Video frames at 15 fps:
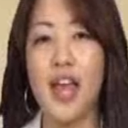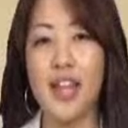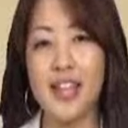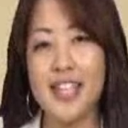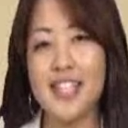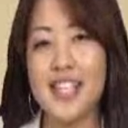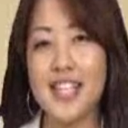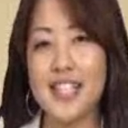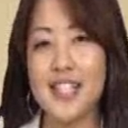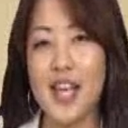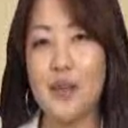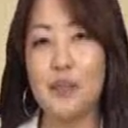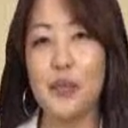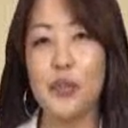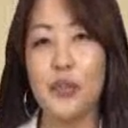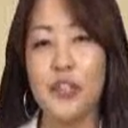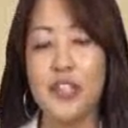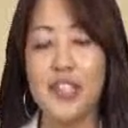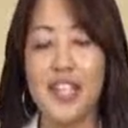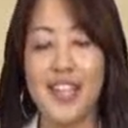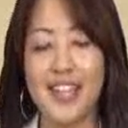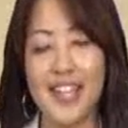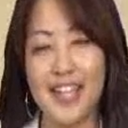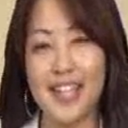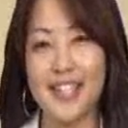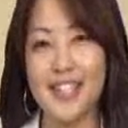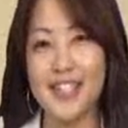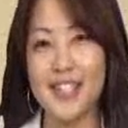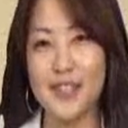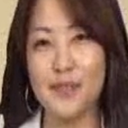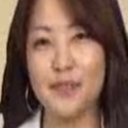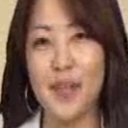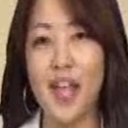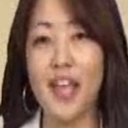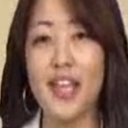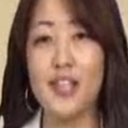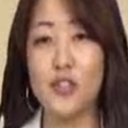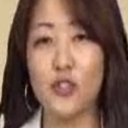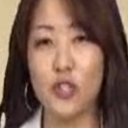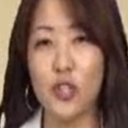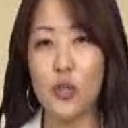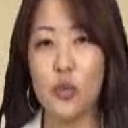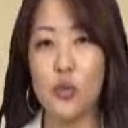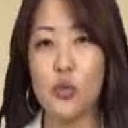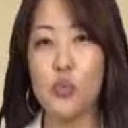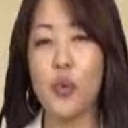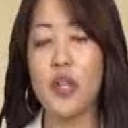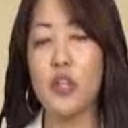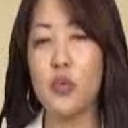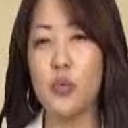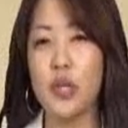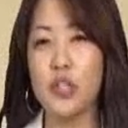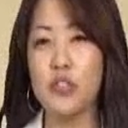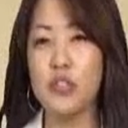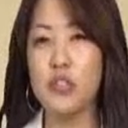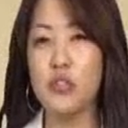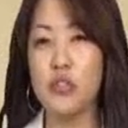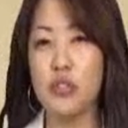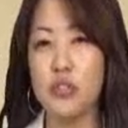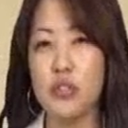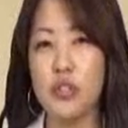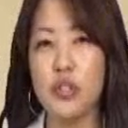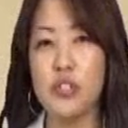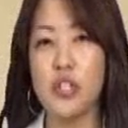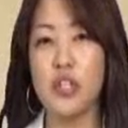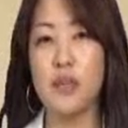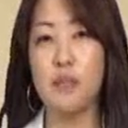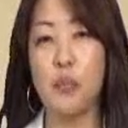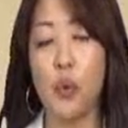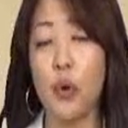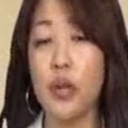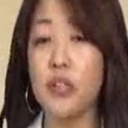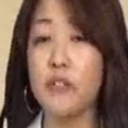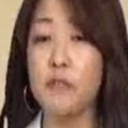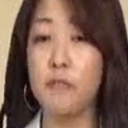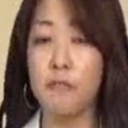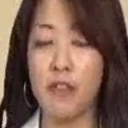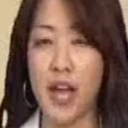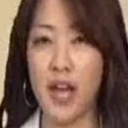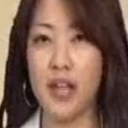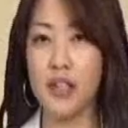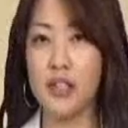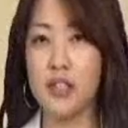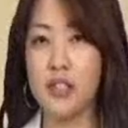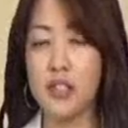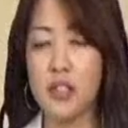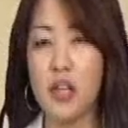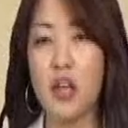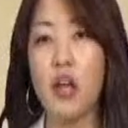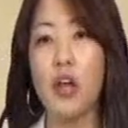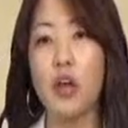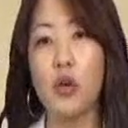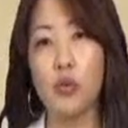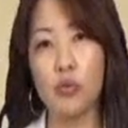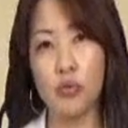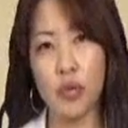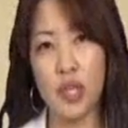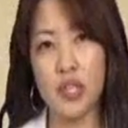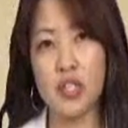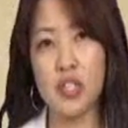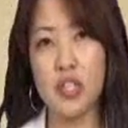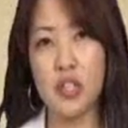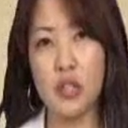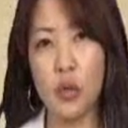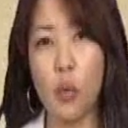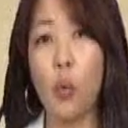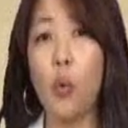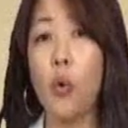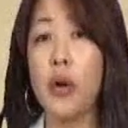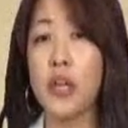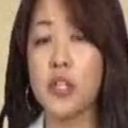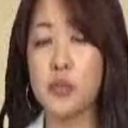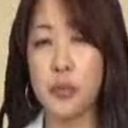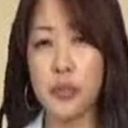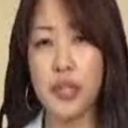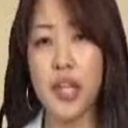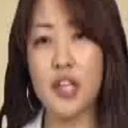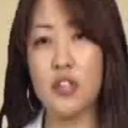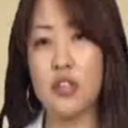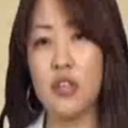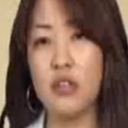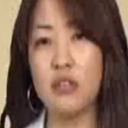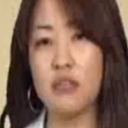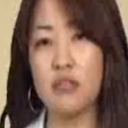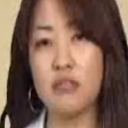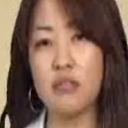In this example, the thing is used when you want to introduce an important fact, reason, or explanation.